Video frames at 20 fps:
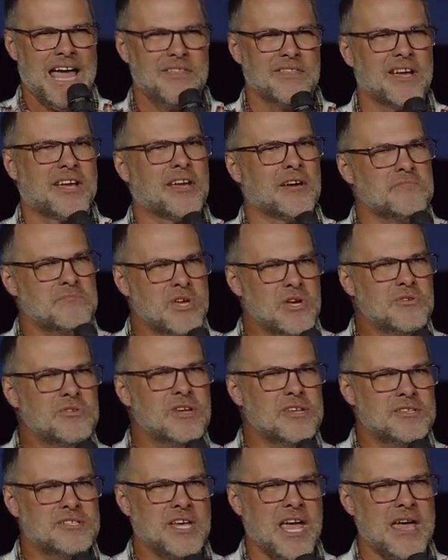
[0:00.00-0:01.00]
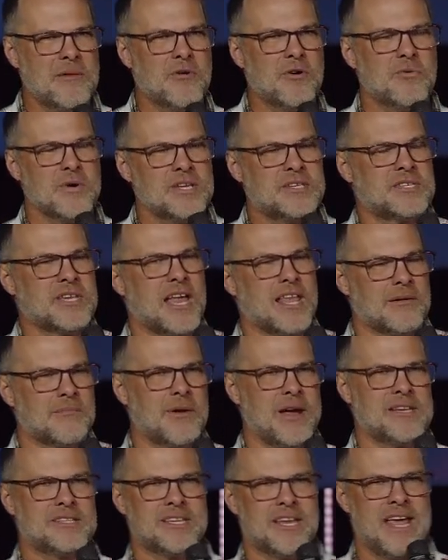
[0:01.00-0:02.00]
And the communion table we
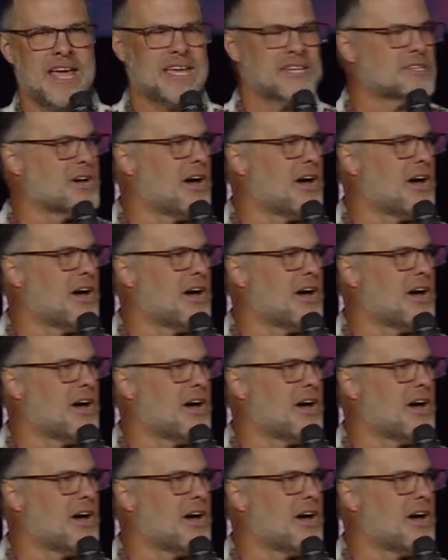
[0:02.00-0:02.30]
celebrate today